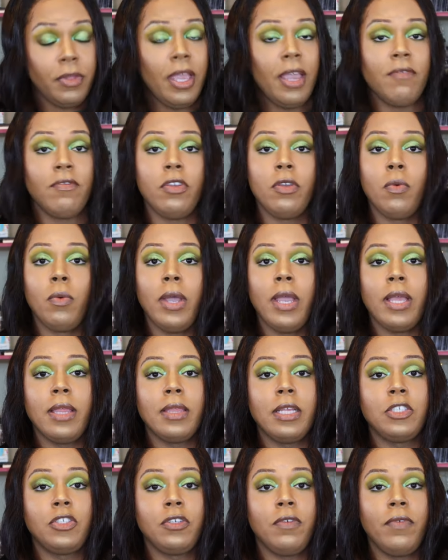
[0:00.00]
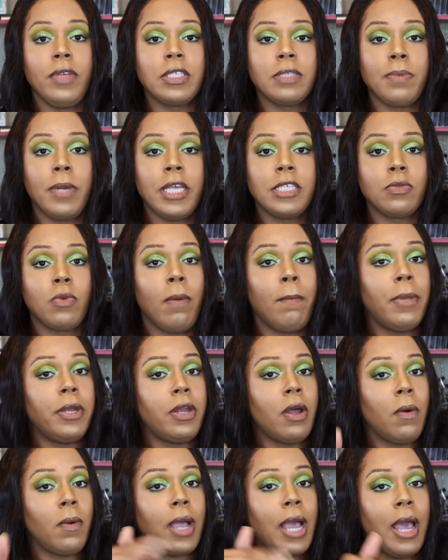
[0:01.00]
if you win the Juvia's Place one, but
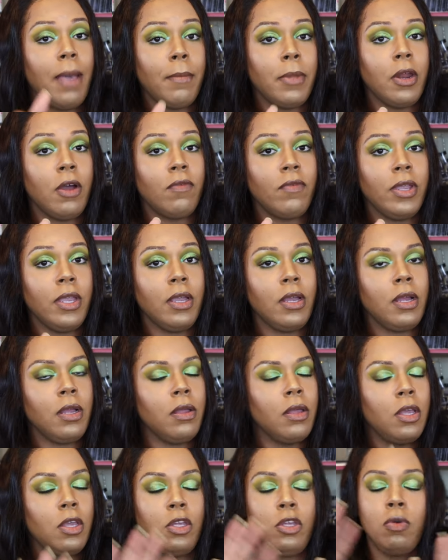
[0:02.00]
don't comment over here,